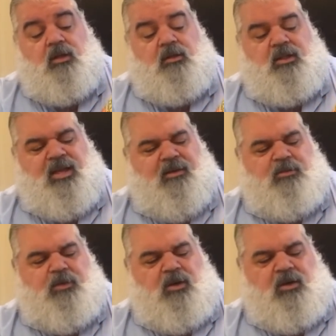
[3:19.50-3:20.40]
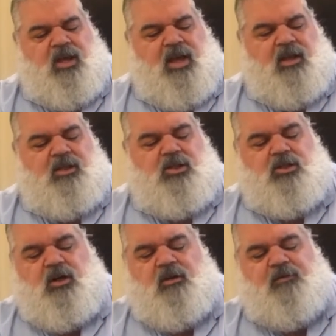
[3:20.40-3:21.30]
this happens to be organic. It's
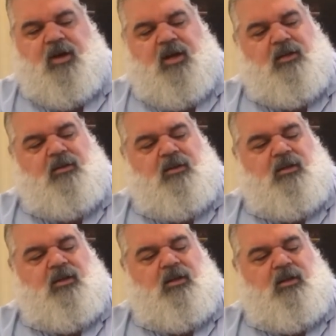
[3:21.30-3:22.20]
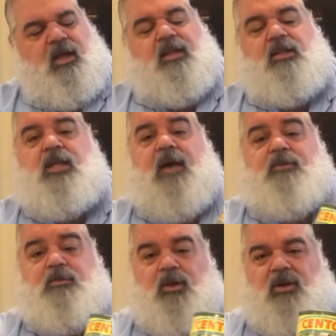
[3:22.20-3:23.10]
certified. Uh, yeah, this
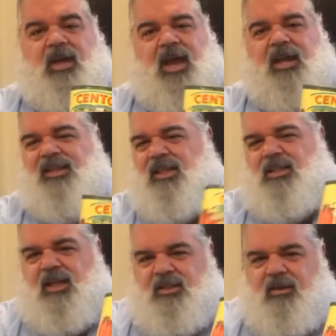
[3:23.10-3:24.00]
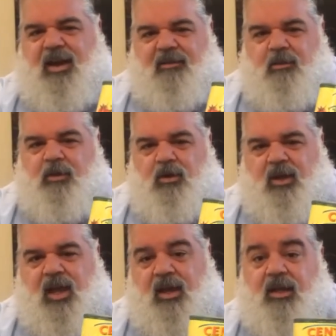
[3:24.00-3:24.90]
happens to be organic. It doesn't necessarily have to be
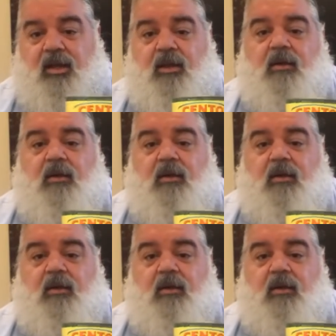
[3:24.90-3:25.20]
organic.